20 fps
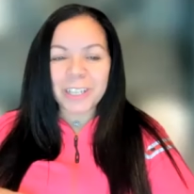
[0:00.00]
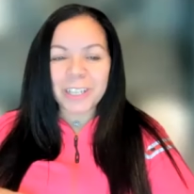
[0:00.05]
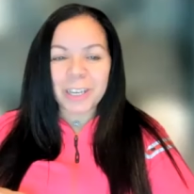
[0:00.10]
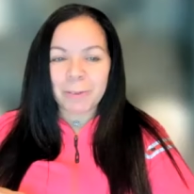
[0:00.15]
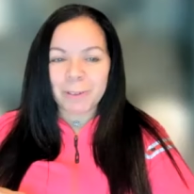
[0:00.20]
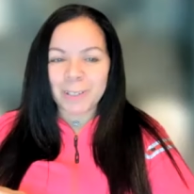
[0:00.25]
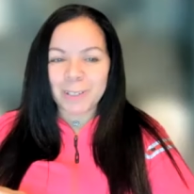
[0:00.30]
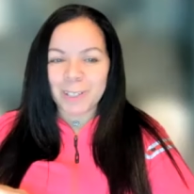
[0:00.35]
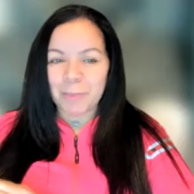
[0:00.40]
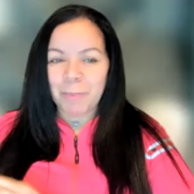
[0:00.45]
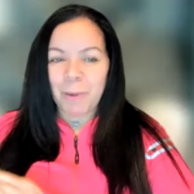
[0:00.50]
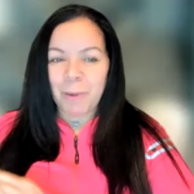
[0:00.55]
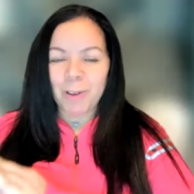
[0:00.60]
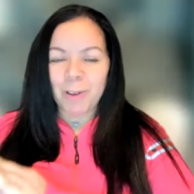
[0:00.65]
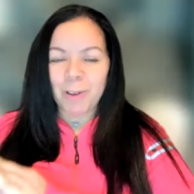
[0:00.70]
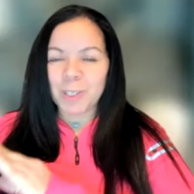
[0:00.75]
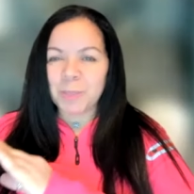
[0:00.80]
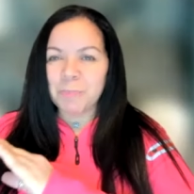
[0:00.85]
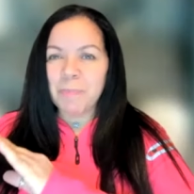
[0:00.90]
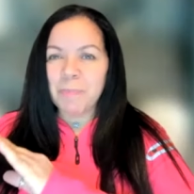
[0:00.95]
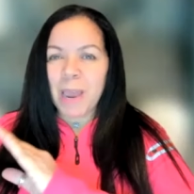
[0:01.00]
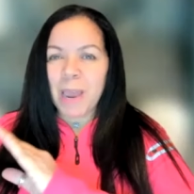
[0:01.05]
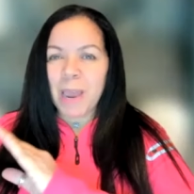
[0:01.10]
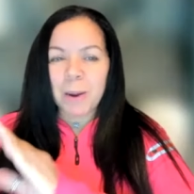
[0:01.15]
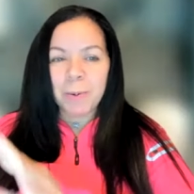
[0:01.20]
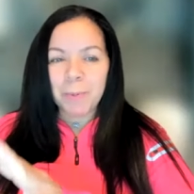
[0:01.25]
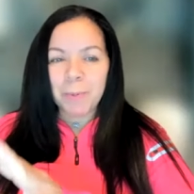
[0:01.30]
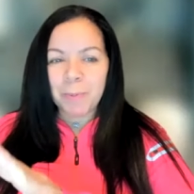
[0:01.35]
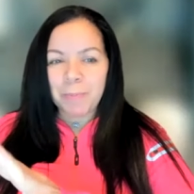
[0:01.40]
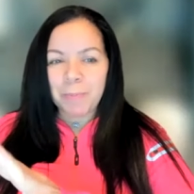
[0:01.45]
it was the most
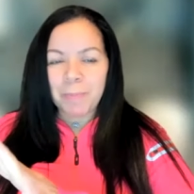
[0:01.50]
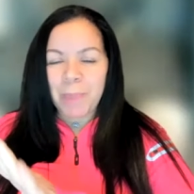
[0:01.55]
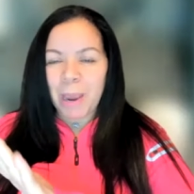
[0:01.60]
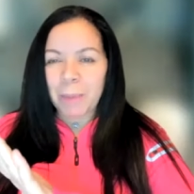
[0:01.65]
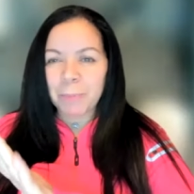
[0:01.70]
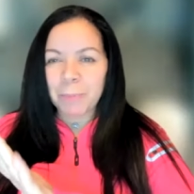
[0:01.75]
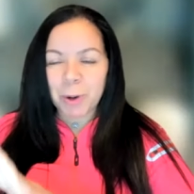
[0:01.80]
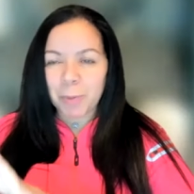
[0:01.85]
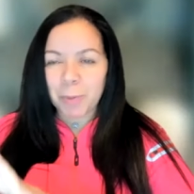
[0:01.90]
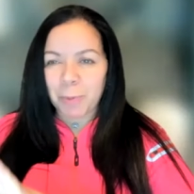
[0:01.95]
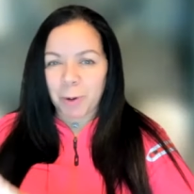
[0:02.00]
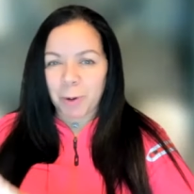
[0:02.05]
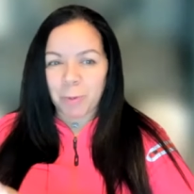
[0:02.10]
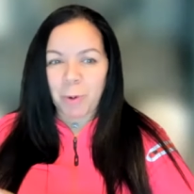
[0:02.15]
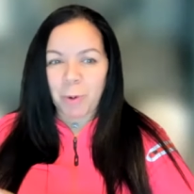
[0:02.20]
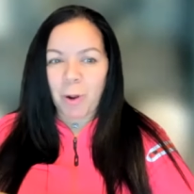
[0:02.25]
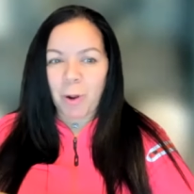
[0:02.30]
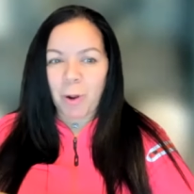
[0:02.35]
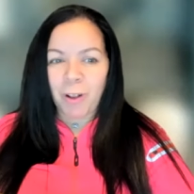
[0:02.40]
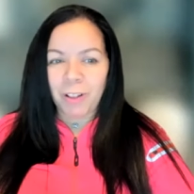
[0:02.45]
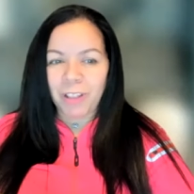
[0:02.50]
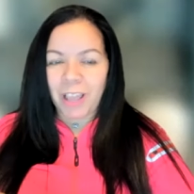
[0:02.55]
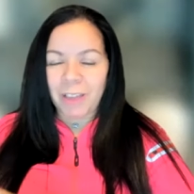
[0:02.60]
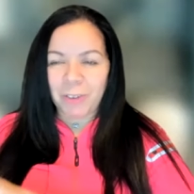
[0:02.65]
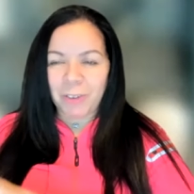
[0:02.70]
mem- memorable role of